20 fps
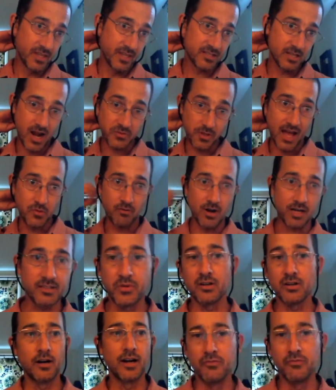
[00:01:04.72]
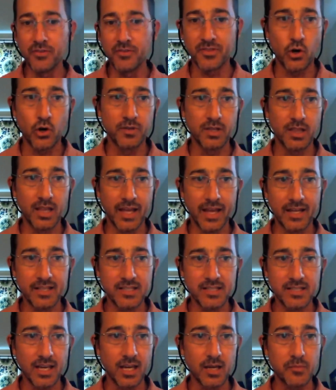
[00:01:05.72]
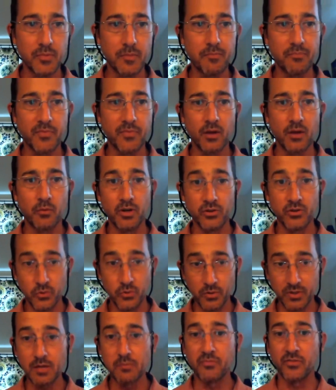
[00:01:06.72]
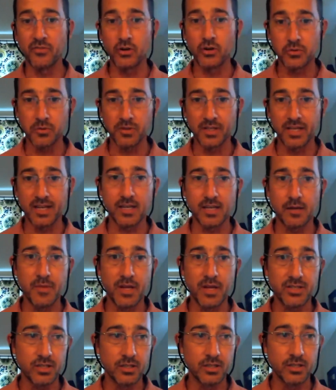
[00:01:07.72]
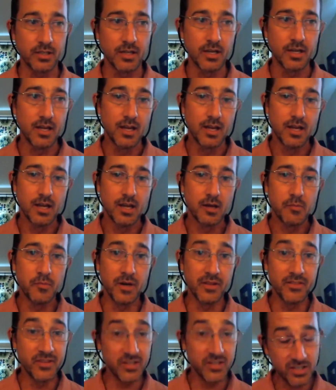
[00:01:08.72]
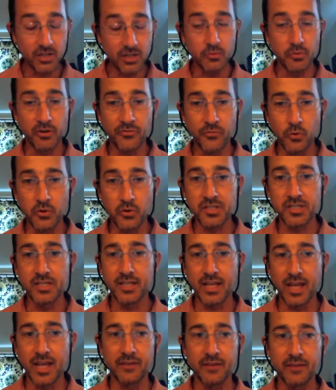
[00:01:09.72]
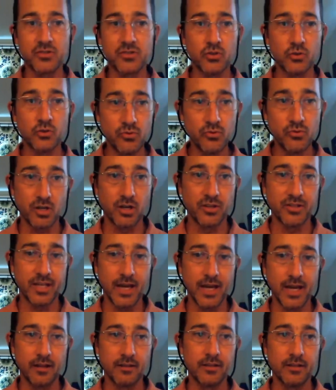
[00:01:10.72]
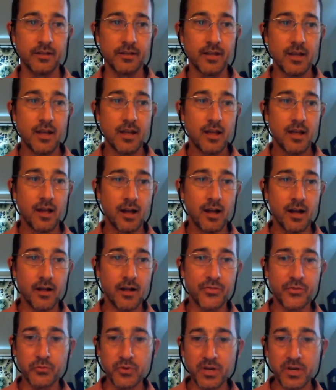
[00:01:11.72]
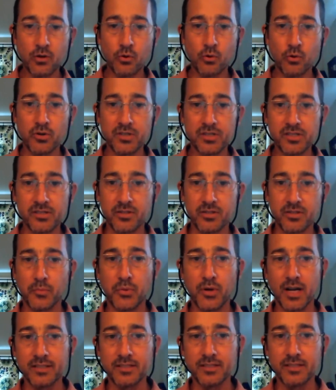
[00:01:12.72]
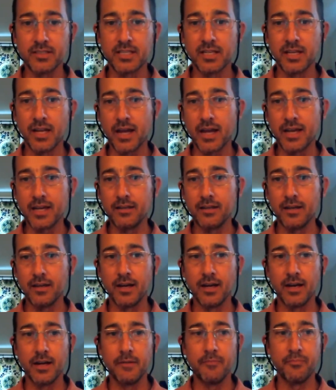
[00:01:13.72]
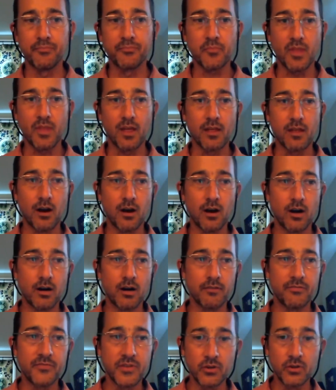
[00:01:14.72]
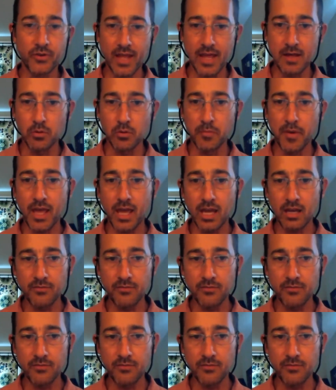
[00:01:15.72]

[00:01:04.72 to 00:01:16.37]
this summer, as with last summer, our Rock Talk seminars are uh, evolving with this COVID landscape, and we're doing them virtually, as I mentioned. But this year, we're fortunate to have students on the island. Uh, three courses are present tonight, uh,